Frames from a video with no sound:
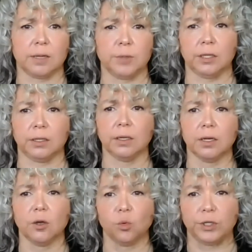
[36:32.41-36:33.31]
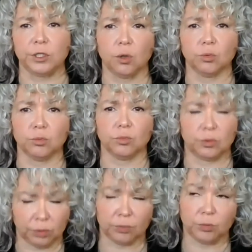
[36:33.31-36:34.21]
I mean, we don't
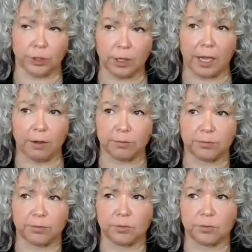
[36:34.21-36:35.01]
have